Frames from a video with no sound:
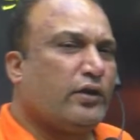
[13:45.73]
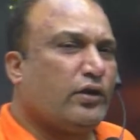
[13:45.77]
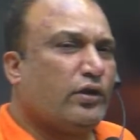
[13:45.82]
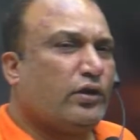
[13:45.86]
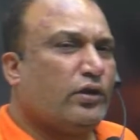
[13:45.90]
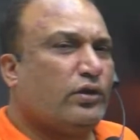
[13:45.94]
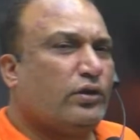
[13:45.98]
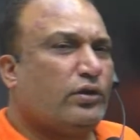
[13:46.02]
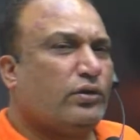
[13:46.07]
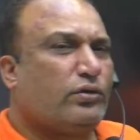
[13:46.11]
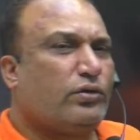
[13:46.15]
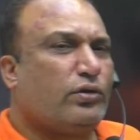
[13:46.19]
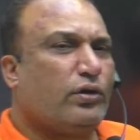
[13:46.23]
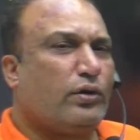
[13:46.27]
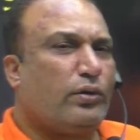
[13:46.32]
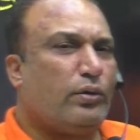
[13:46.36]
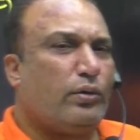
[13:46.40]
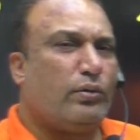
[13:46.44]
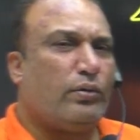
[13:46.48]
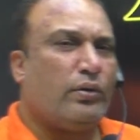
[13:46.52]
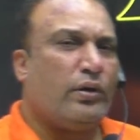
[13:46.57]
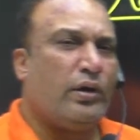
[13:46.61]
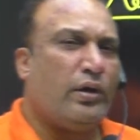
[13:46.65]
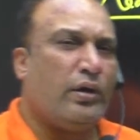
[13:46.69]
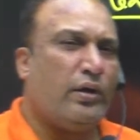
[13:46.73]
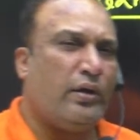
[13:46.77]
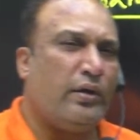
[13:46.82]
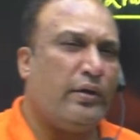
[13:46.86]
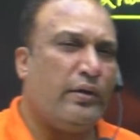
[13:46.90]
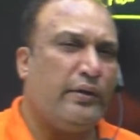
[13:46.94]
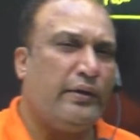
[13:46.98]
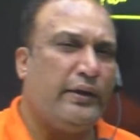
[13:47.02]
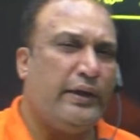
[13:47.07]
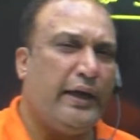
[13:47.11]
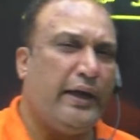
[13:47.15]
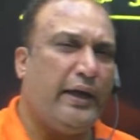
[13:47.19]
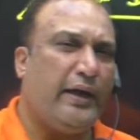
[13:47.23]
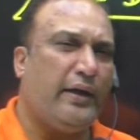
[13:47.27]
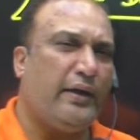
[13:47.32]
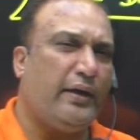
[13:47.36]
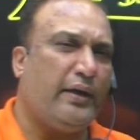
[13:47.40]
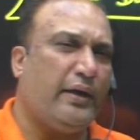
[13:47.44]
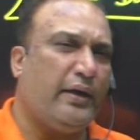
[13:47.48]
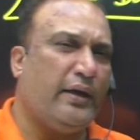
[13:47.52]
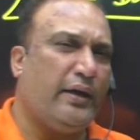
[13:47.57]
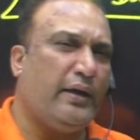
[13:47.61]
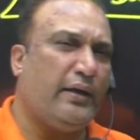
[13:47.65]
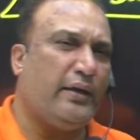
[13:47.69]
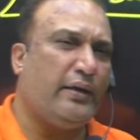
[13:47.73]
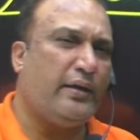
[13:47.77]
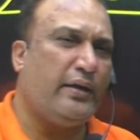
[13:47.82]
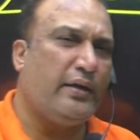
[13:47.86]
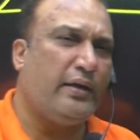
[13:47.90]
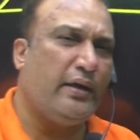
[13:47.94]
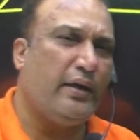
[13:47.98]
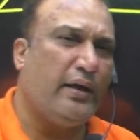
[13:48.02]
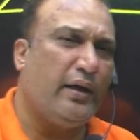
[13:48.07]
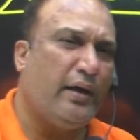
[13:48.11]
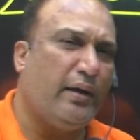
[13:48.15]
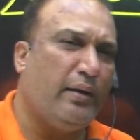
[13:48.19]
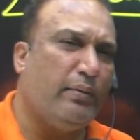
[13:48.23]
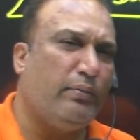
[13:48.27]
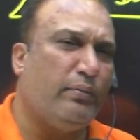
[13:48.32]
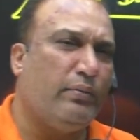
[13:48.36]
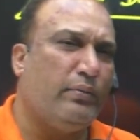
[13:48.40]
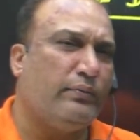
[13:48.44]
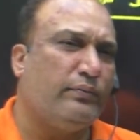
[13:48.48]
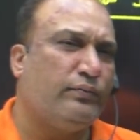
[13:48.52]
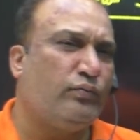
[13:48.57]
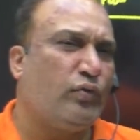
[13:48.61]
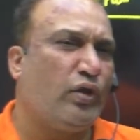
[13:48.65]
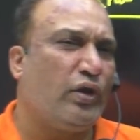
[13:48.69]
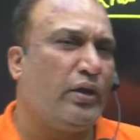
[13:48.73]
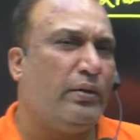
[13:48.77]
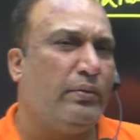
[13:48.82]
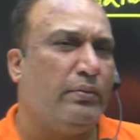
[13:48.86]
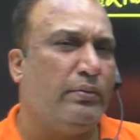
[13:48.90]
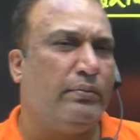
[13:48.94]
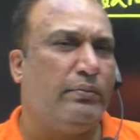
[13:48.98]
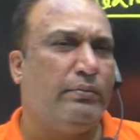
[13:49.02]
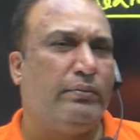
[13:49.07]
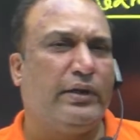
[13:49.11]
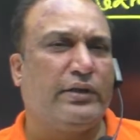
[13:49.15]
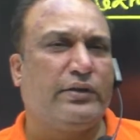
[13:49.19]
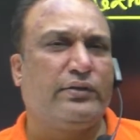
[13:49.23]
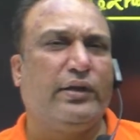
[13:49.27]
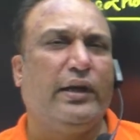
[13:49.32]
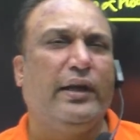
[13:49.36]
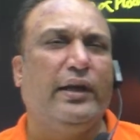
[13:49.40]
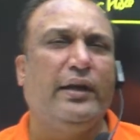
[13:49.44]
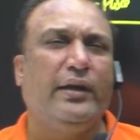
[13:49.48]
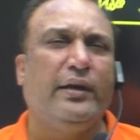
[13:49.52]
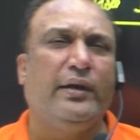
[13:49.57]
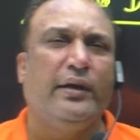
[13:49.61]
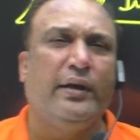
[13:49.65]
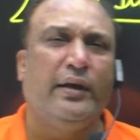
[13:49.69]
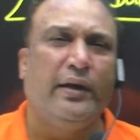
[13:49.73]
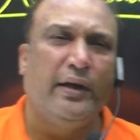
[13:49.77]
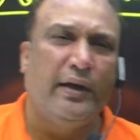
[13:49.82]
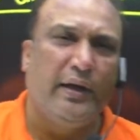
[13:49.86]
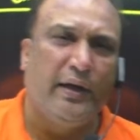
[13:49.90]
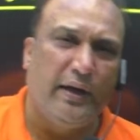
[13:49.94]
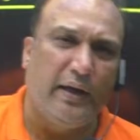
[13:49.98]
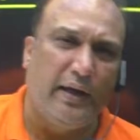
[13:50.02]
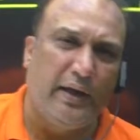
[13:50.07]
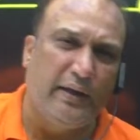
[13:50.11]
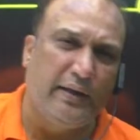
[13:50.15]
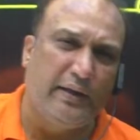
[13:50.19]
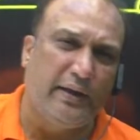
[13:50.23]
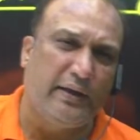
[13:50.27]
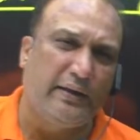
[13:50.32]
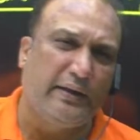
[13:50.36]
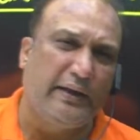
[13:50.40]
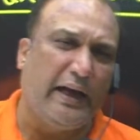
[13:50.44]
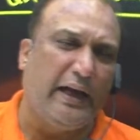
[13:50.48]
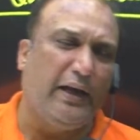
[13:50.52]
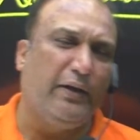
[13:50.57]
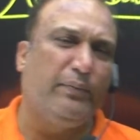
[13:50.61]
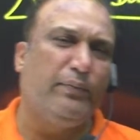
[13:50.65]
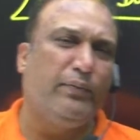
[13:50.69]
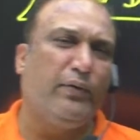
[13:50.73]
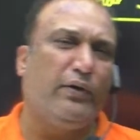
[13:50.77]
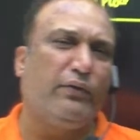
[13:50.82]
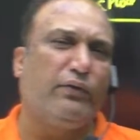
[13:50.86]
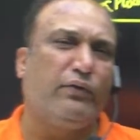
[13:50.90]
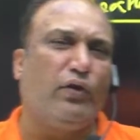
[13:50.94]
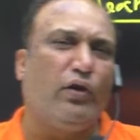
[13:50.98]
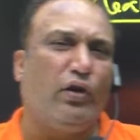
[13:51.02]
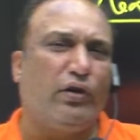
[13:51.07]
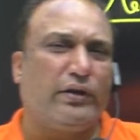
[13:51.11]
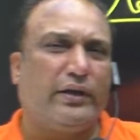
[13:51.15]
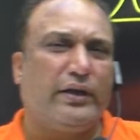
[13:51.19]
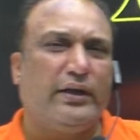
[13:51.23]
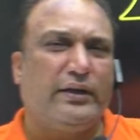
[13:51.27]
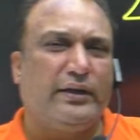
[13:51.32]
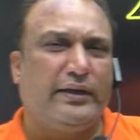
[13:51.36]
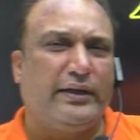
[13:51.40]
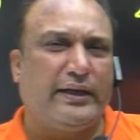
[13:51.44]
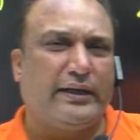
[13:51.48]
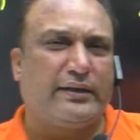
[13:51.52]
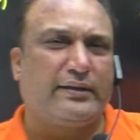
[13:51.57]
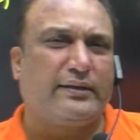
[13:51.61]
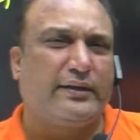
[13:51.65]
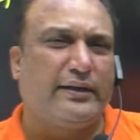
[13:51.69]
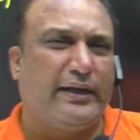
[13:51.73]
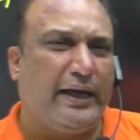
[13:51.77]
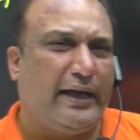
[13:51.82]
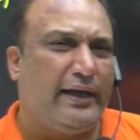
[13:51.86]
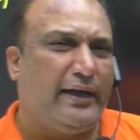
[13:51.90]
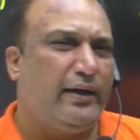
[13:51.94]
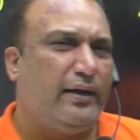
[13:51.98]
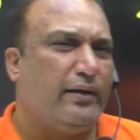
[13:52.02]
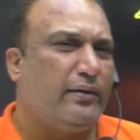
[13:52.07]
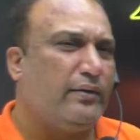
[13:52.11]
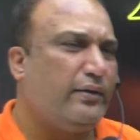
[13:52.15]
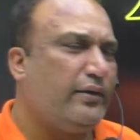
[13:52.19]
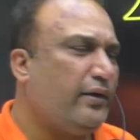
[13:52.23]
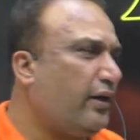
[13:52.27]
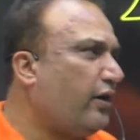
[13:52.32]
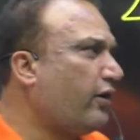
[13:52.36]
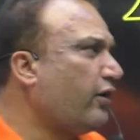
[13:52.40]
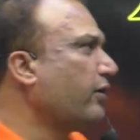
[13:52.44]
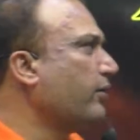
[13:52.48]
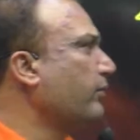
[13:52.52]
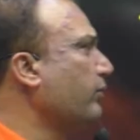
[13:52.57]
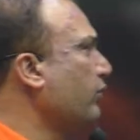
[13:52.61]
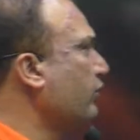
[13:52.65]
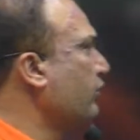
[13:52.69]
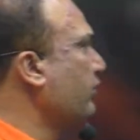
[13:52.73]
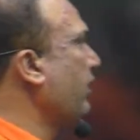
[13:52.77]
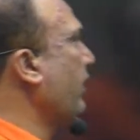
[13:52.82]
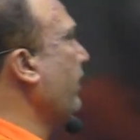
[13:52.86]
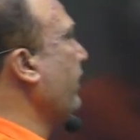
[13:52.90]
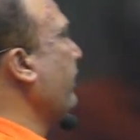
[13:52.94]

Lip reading: So there is a muslin is the type of cotton textile, or muslin